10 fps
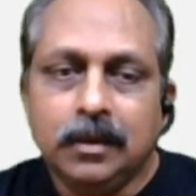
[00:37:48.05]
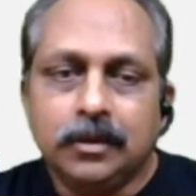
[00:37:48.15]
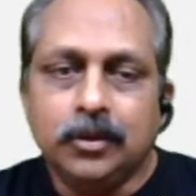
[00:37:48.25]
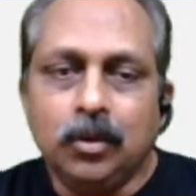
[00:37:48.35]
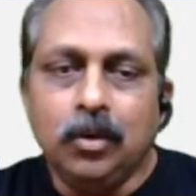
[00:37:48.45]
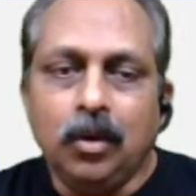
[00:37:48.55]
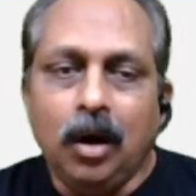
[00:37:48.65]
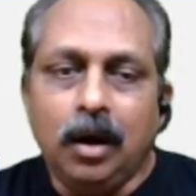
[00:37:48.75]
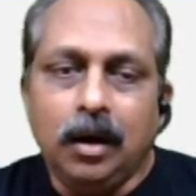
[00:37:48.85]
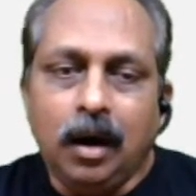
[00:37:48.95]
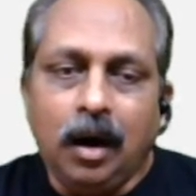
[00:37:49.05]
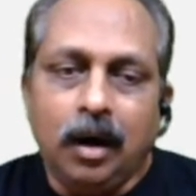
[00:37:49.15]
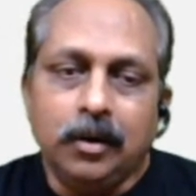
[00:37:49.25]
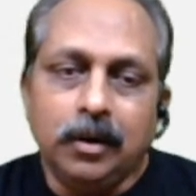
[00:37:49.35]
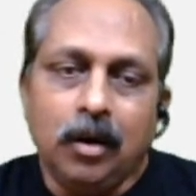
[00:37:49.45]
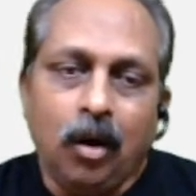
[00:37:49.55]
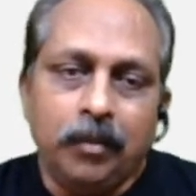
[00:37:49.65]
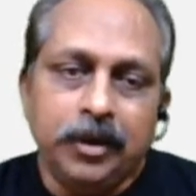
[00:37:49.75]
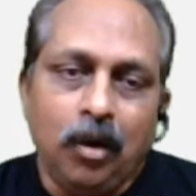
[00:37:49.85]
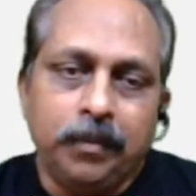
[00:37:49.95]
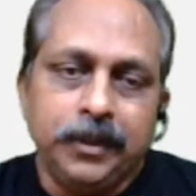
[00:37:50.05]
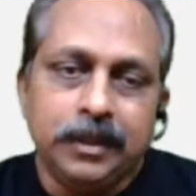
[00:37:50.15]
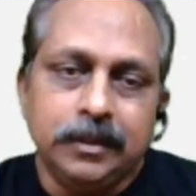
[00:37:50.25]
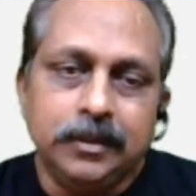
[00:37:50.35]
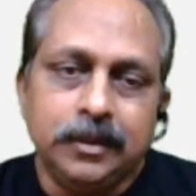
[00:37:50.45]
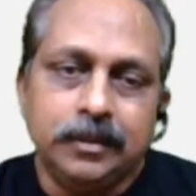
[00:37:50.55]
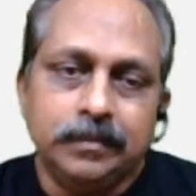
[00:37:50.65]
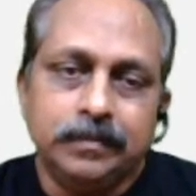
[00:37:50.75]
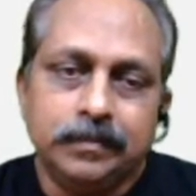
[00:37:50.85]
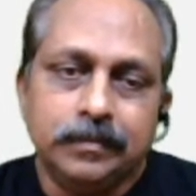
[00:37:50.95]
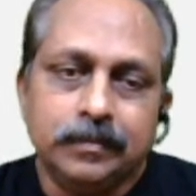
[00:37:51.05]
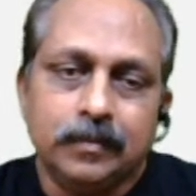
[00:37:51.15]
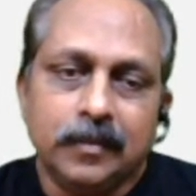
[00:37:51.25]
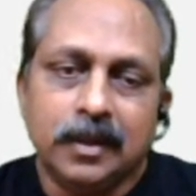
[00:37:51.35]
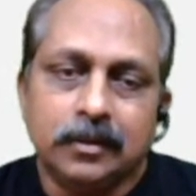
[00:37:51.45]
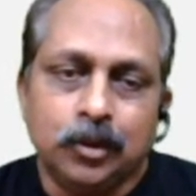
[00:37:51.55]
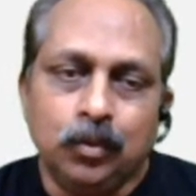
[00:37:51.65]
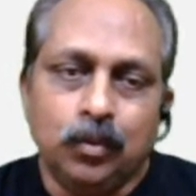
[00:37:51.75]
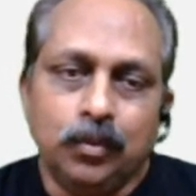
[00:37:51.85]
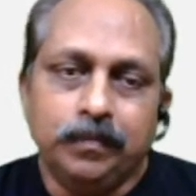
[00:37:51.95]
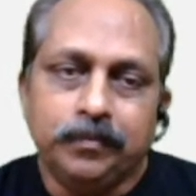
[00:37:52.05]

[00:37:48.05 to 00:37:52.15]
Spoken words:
So, R, how many options? Two.